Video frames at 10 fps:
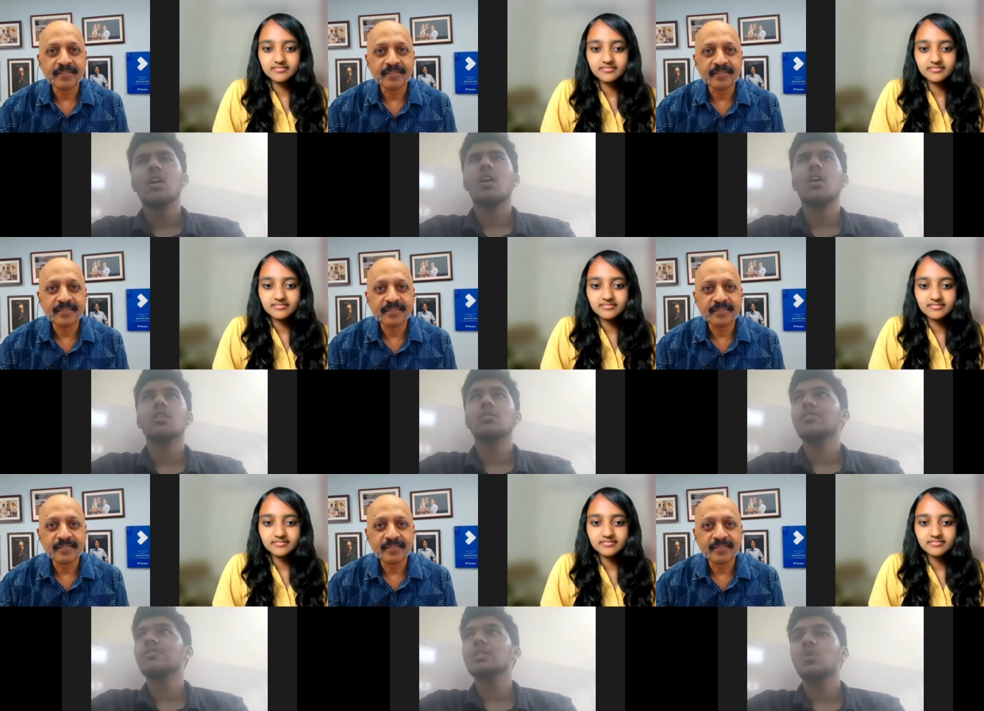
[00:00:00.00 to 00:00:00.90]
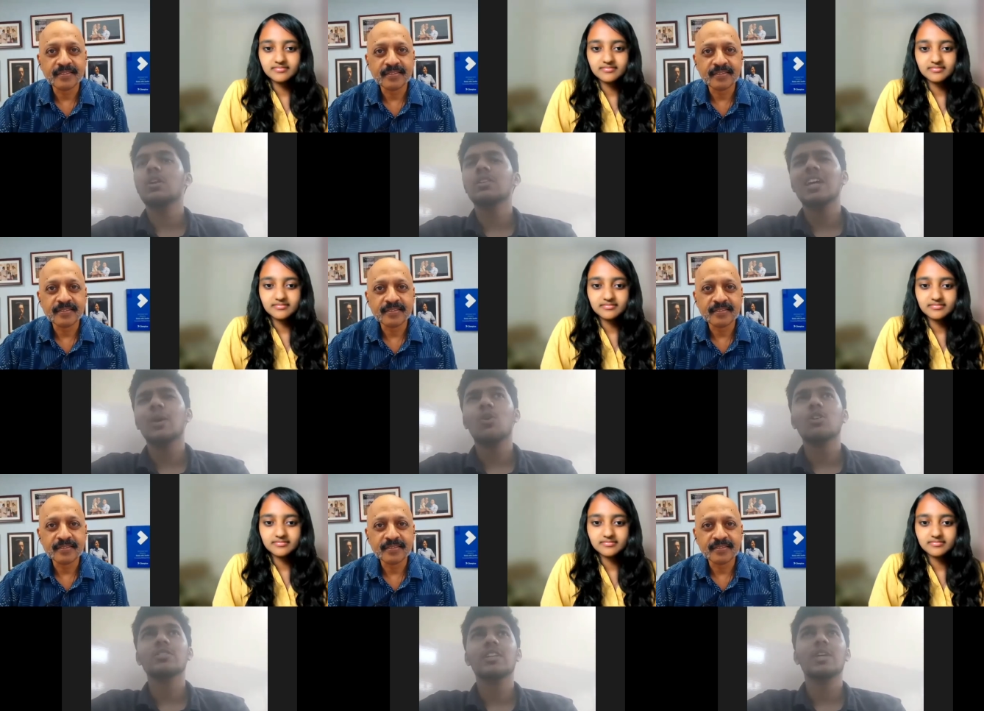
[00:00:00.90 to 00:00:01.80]
Speaker 1: Uh, if there's one thing I
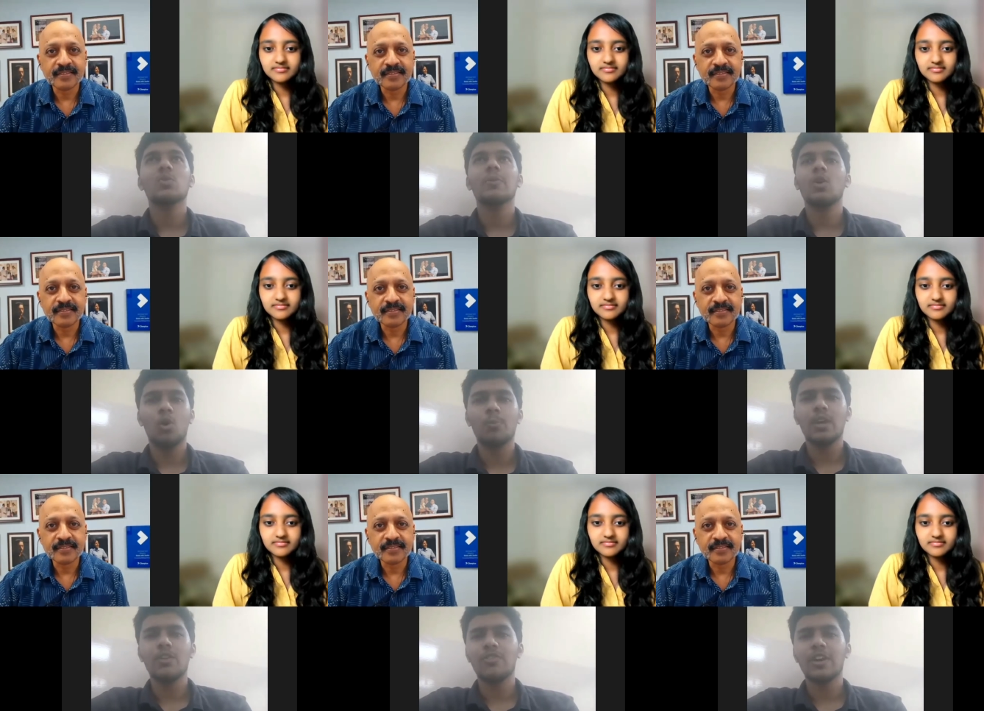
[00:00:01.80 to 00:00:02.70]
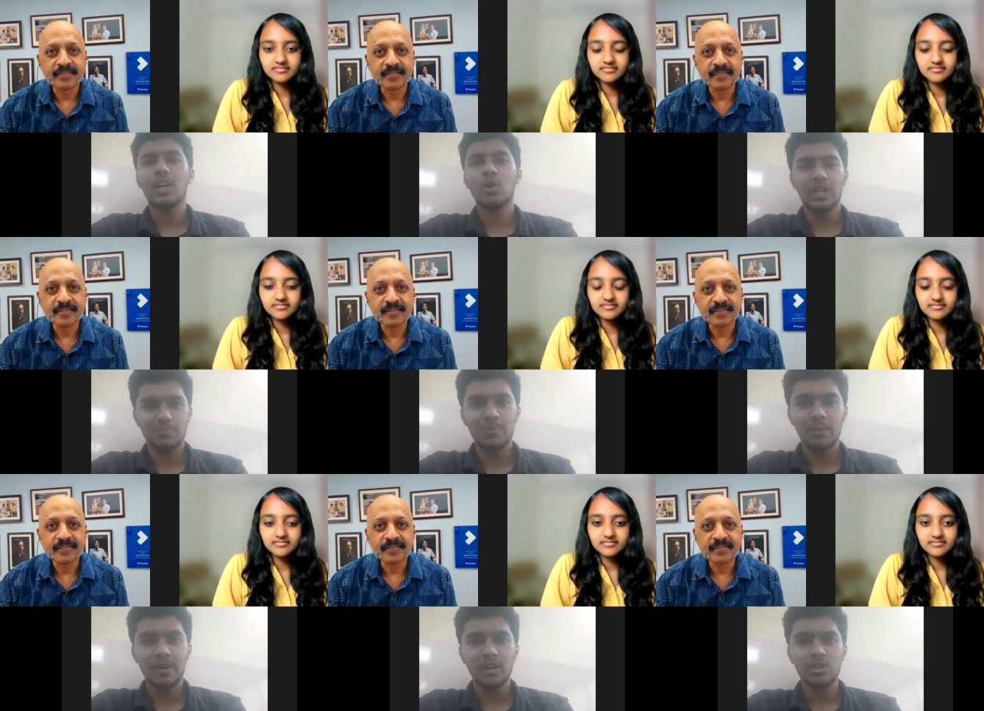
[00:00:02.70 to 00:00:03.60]
want to say, it would be don't be afraid to
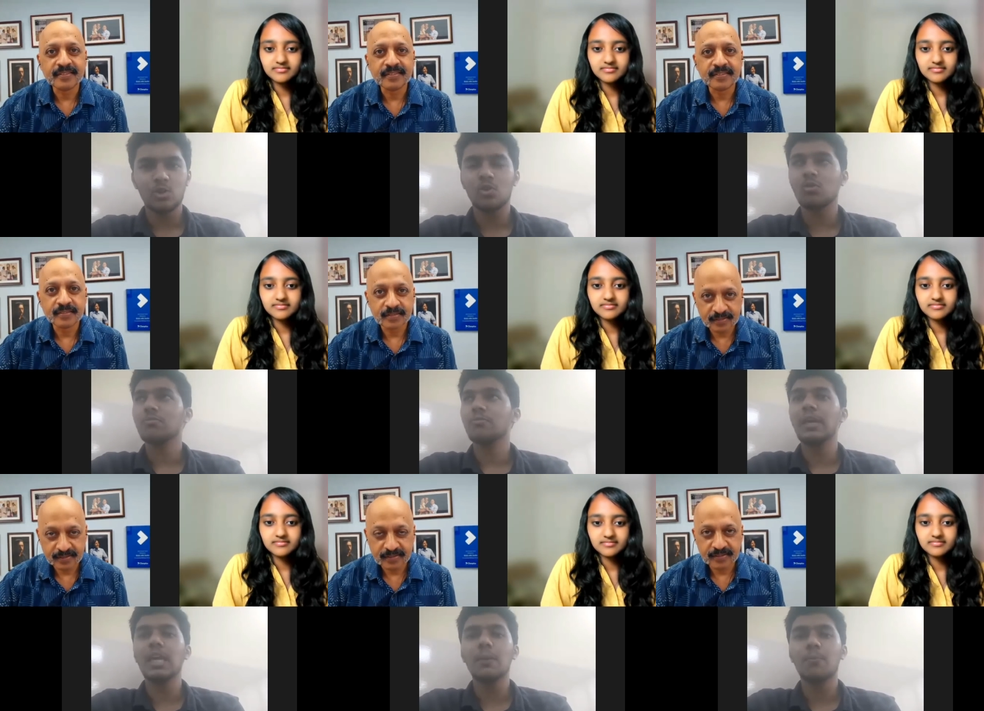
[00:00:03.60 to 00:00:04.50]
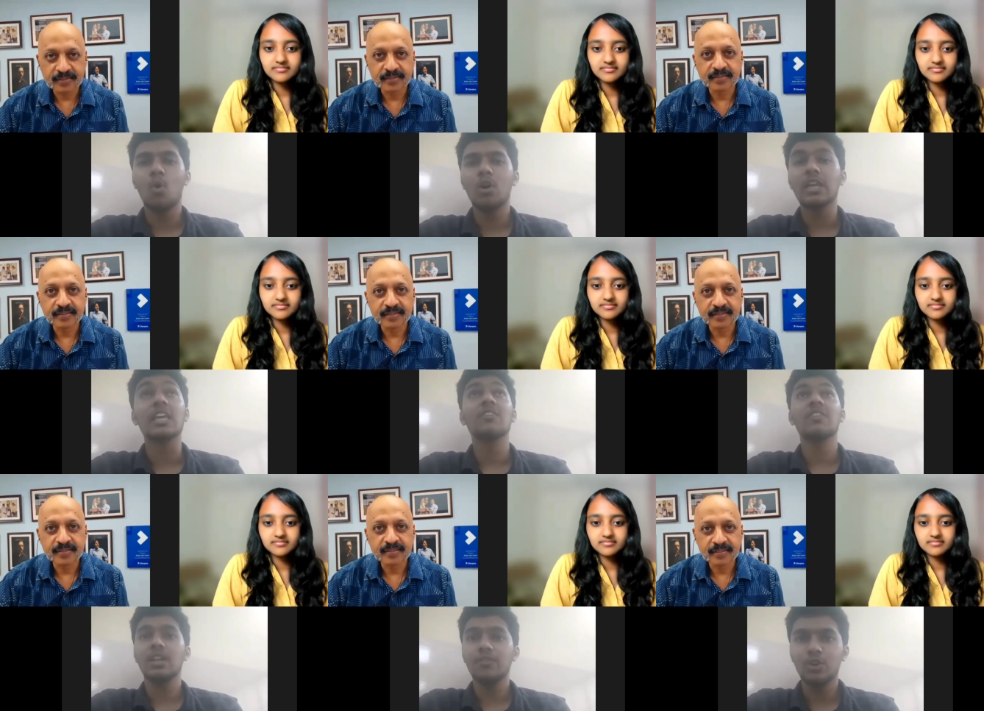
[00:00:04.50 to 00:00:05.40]
experiment. You know, be bold.
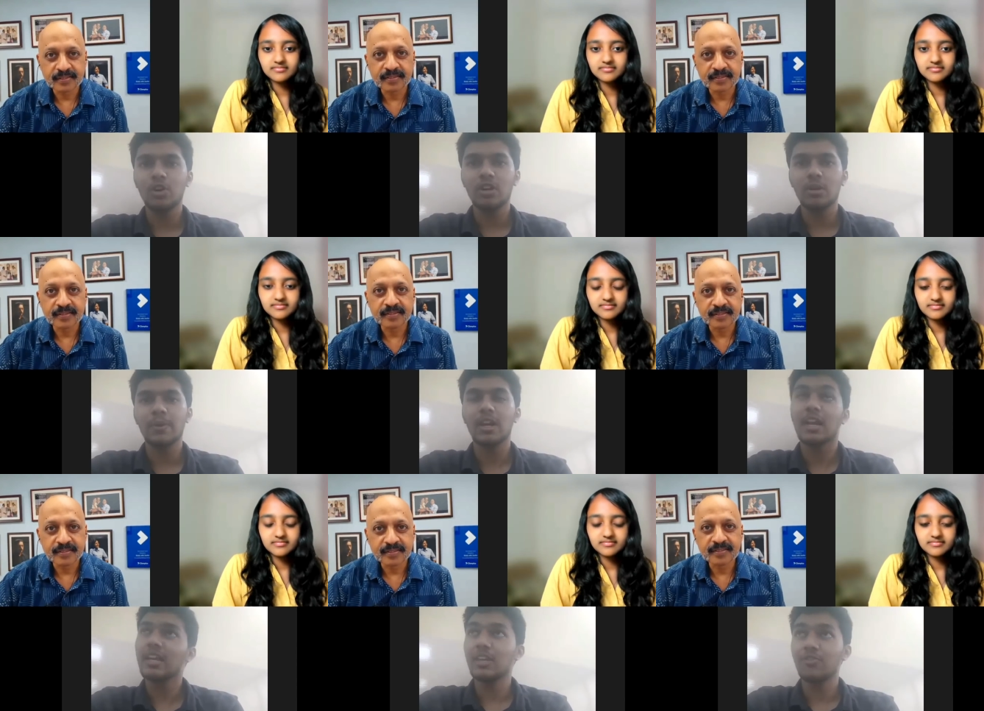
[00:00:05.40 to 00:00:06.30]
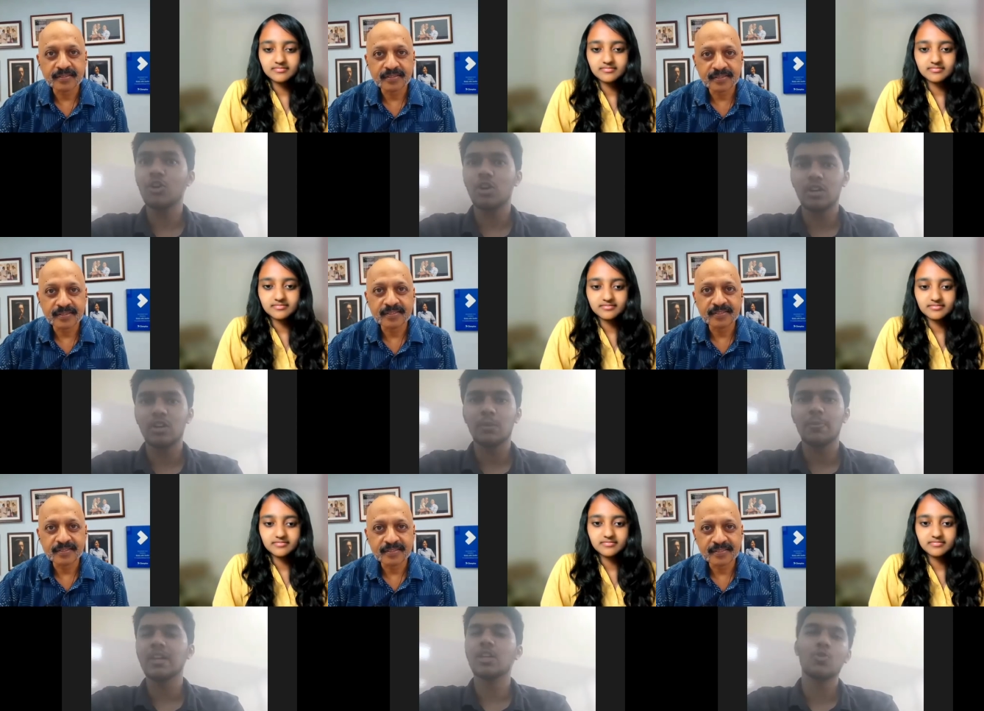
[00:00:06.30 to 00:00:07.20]
Even if you're repeat, like if you're a
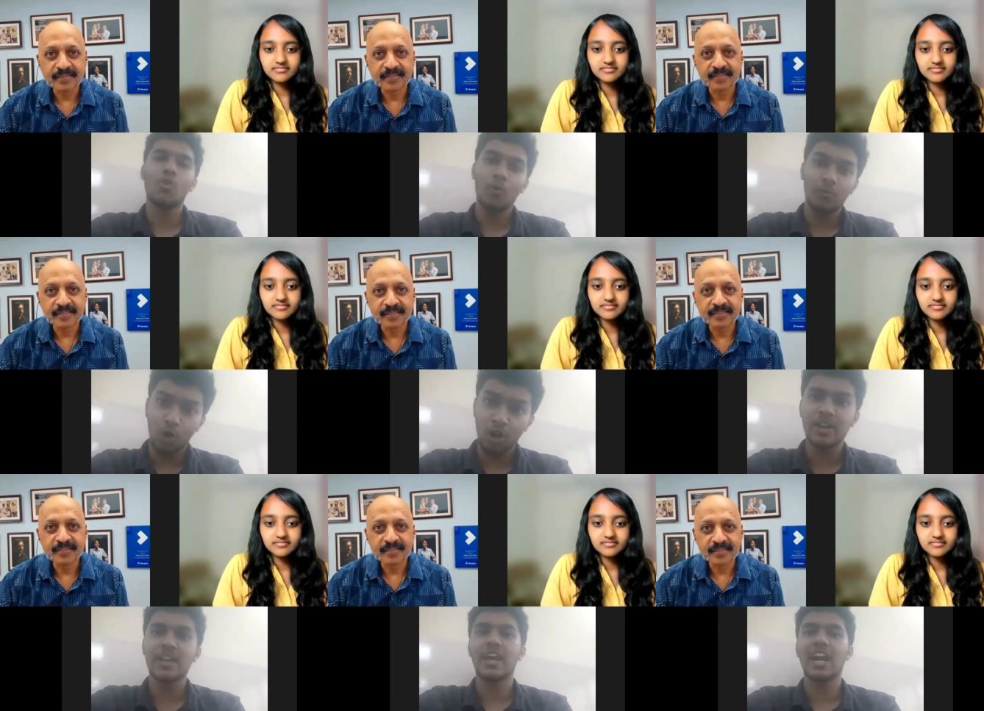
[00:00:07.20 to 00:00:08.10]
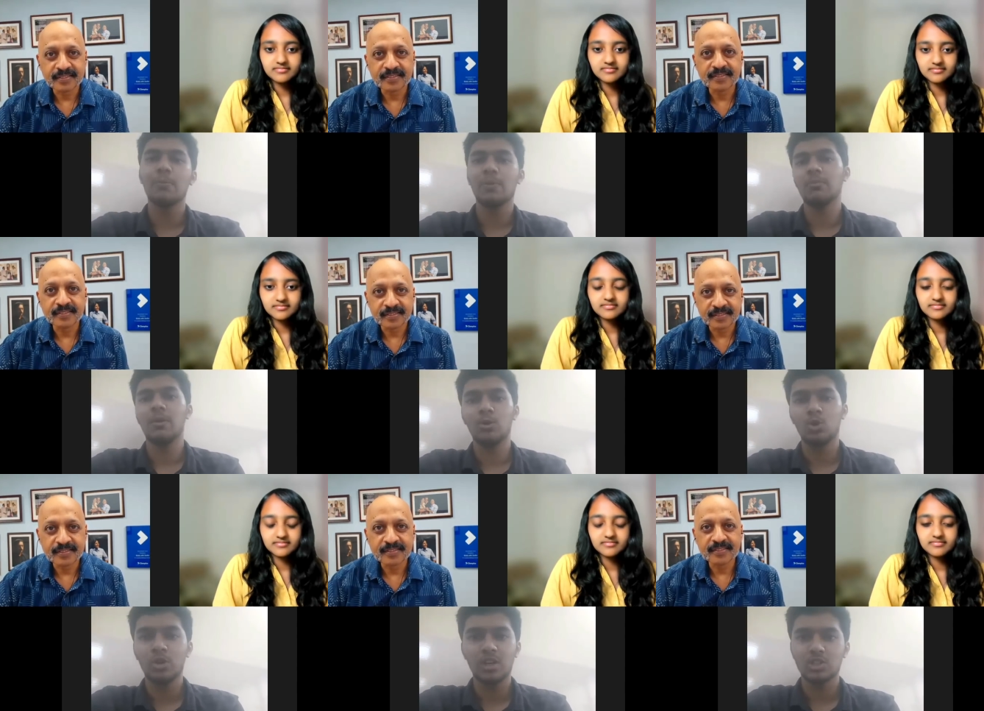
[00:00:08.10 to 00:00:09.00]
repeater, you've already had minimum
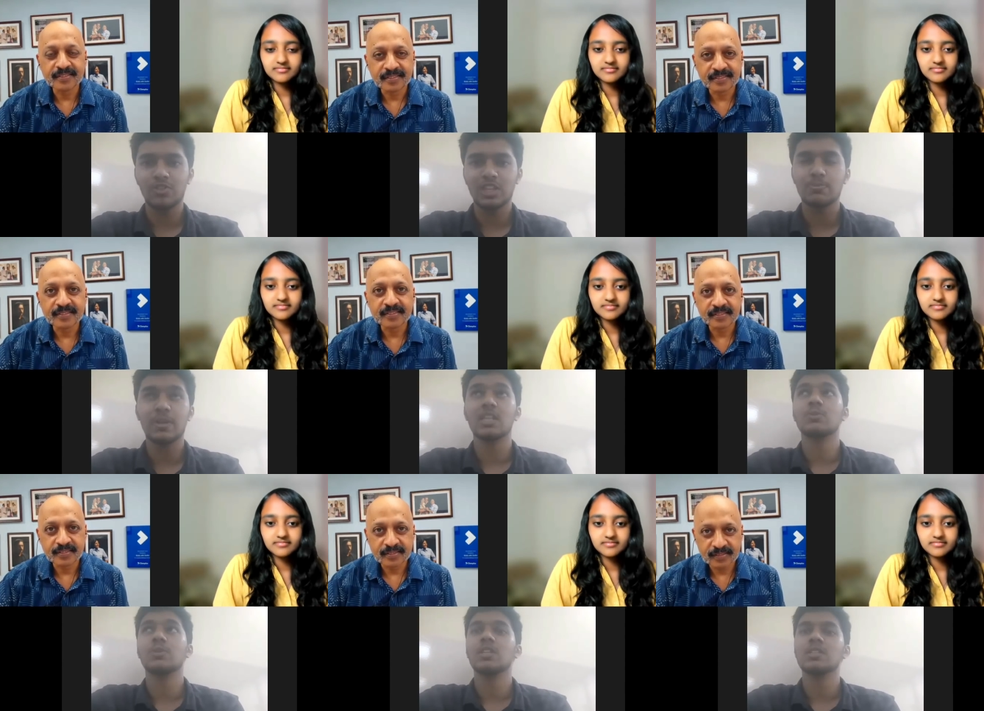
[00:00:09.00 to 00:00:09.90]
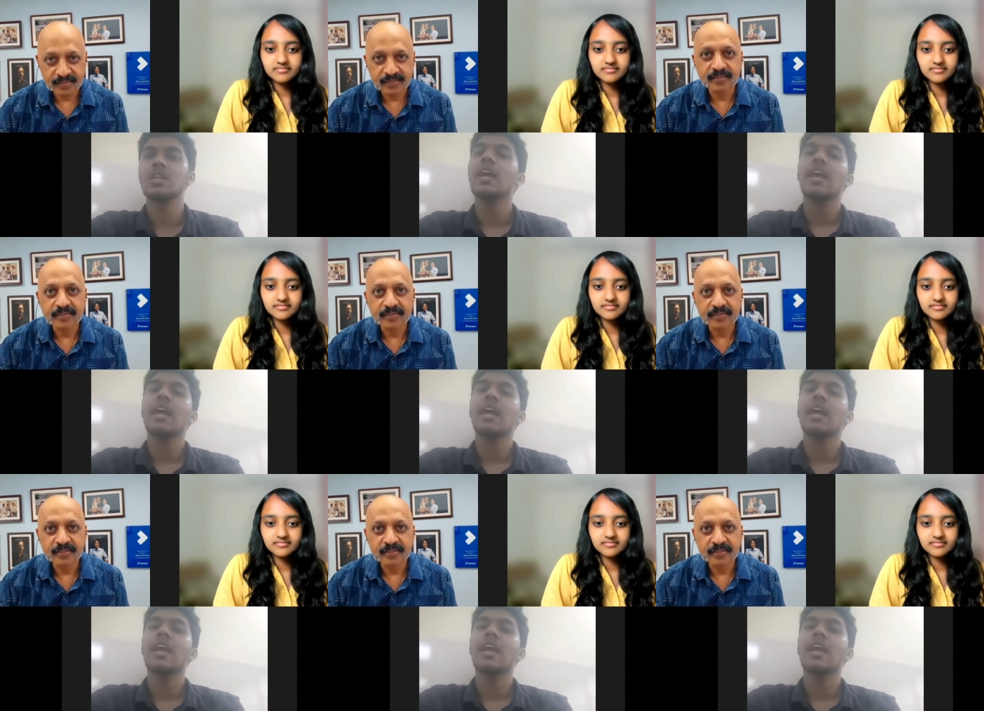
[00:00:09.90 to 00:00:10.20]
two years of experience with this.